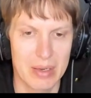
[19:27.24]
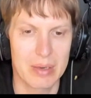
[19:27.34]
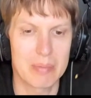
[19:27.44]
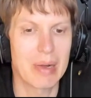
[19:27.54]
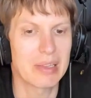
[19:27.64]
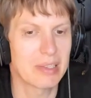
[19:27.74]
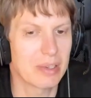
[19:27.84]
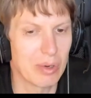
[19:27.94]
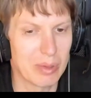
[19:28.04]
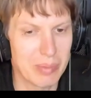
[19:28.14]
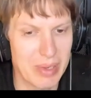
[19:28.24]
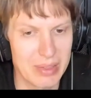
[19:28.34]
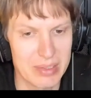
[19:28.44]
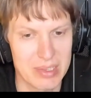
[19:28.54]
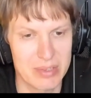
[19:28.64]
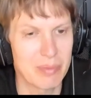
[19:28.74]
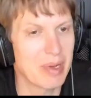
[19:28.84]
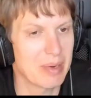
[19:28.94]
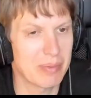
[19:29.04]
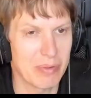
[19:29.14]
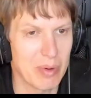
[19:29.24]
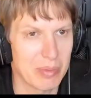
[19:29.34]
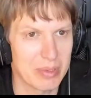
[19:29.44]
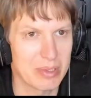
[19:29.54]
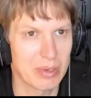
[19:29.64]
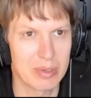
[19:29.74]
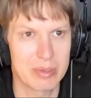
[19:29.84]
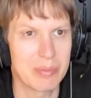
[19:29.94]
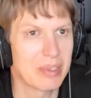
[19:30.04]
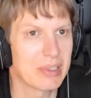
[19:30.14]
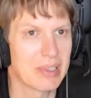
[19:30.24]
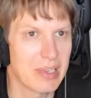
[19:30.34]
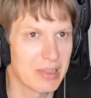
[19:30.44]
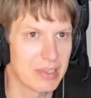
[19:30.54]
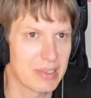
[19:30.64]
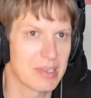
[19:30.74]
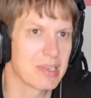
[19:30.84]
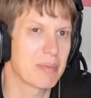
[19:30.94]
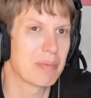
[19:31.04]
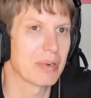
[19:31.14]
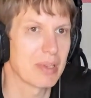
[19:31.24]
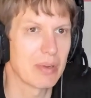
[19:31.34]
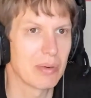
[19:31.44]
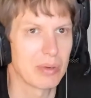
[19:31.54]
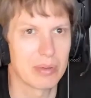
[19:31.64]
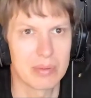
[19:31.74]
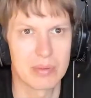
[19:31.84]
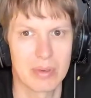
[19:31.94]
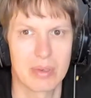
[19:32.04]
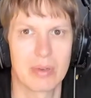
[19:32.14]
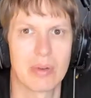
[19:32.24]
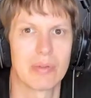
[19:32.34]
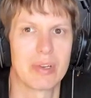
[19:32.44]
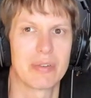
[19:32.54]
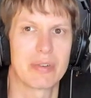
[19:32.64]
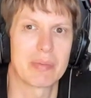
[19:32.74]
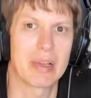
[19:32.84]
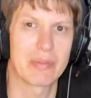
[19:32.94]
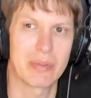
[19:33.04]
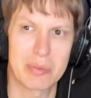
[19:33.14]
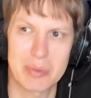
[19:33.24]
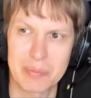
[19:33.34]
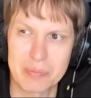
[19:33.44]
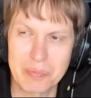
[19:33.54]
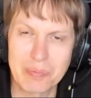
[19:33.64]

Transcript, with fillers: uh, multi-column indexes for better performance, not building indexes separately on uh, all the different platforms